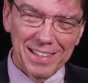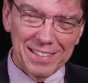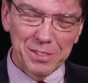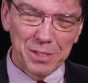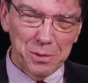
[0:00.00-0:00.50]

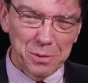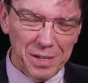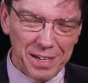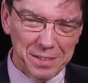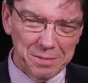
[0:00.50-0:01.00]

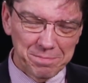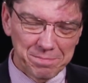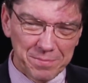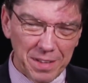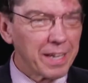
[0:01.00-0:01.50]
So
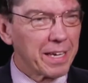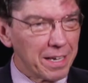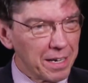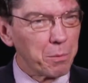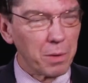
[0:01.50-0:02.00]

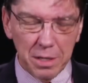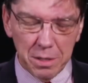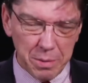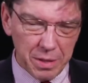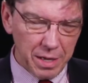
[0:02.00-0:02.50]
again, I wanted
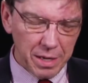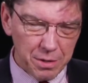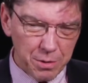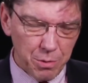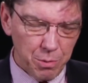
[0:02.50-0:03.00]
to be the
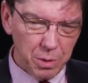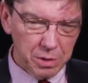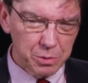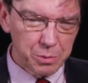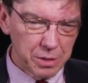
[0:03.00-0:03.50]
editor of the
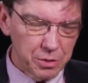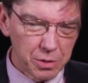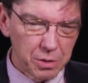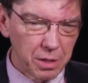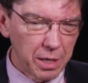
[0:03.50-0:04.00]
Wall Street
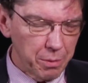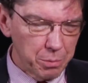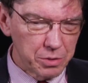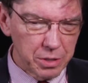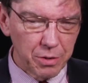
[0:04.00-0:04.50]
Journal. I
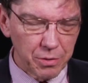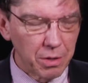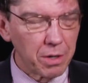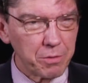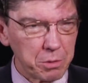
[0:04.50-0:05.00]
was here at
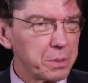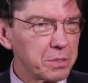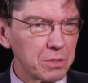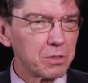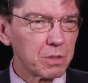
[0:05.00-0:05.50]
the Harvard
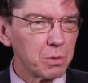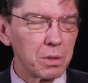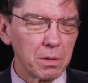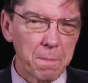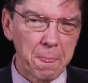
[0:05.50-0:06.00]
Business
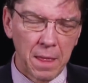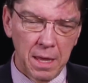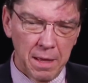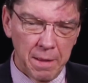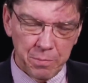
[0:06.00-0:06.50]
School.
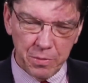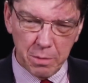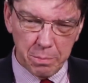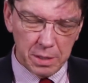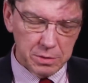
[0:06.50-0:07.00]

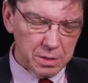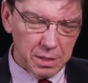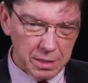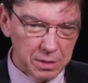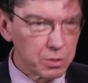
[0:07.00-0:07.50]
The
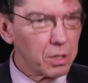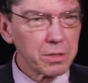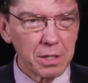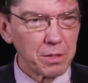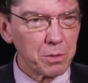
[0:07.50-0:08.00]
Boston
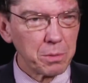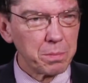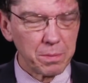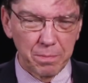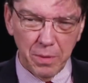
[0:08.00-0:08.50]
Consulting
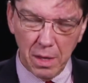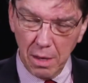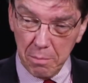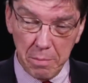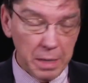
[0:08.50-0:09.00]
Group
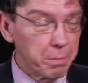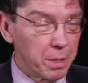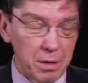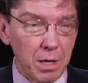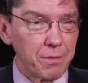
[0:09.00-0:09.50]
made me
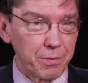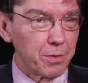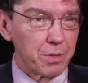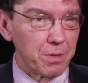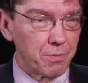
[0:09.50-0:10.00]
an offer
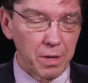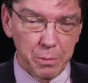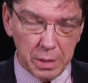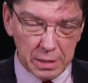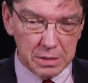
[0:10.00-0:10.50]
that if I
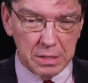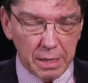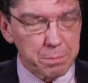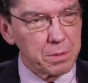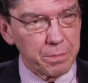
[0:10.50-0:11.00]
would
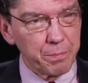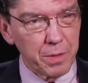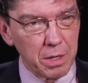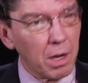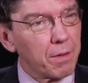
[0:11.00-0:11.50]
accept
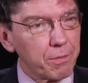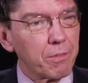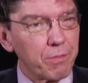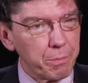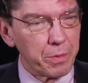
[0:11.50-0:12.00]
an offer
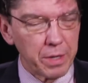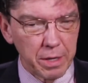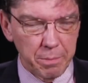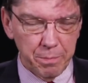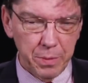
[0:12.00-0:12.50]
from
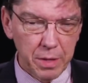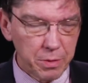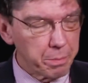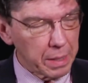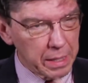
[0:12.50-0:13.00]
them at
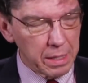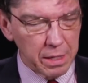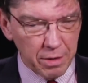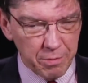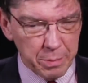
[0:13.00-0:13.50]
the
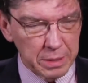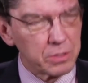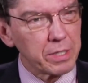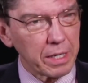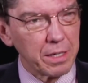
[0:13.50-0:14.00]
beginning of my
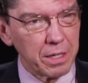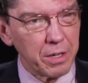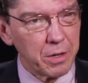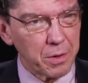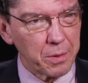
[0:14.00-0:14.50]
second
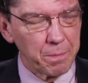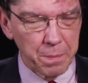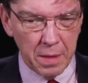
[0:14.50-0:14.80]
year,